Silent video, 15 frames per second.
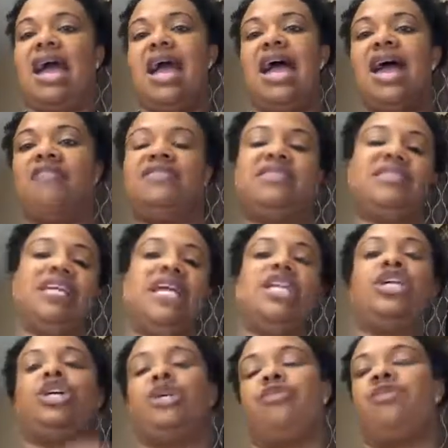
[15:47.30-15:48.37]
I've seen
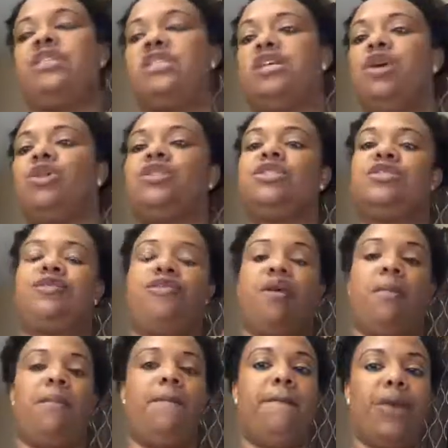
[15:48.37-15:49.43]
good results
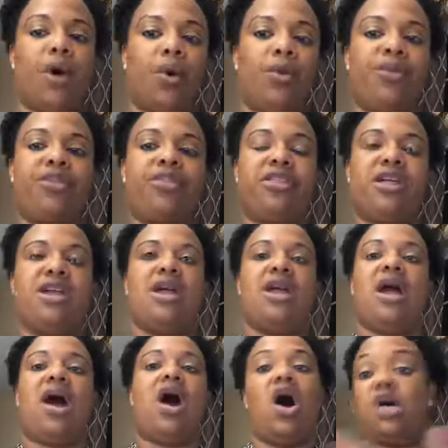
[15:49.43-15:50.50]
from both,
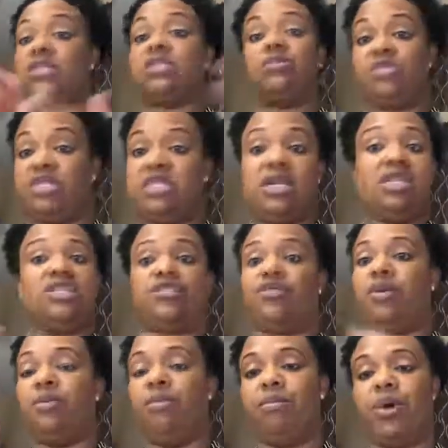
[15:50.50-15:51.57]
awesome results
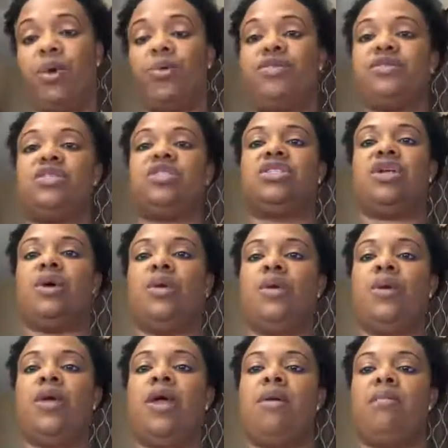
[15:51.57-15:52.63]
from both.
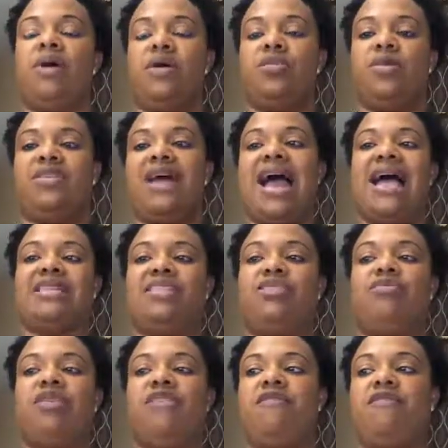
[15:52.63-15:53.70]
So, but with the
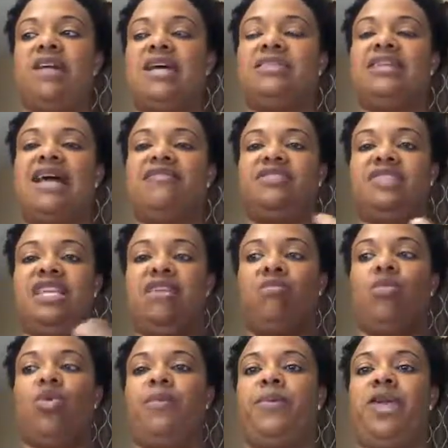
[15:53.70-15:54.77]
acid reflux, I've seen
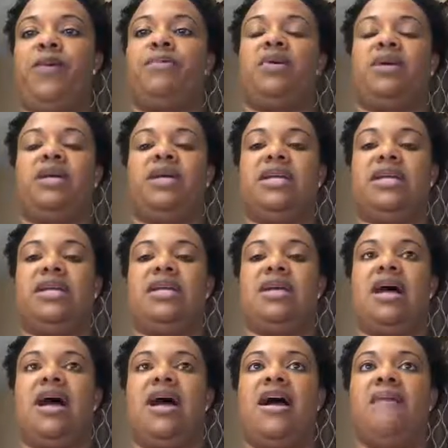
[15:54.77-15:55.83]
more people
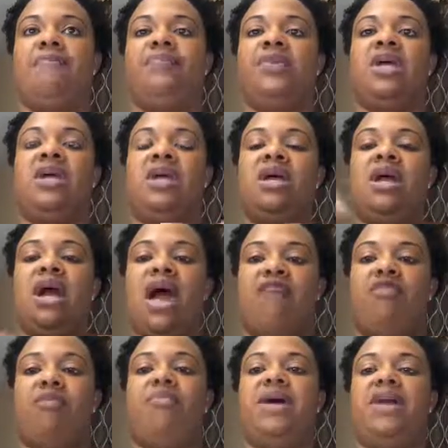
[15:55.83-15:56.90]

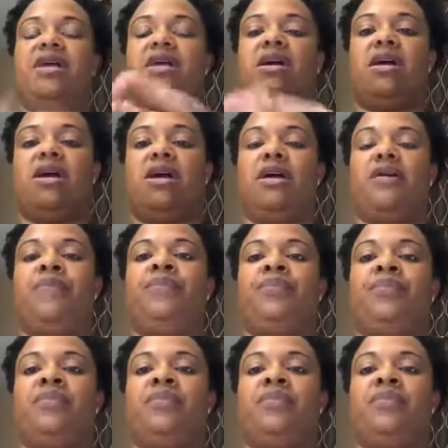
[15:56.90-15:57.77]
have a better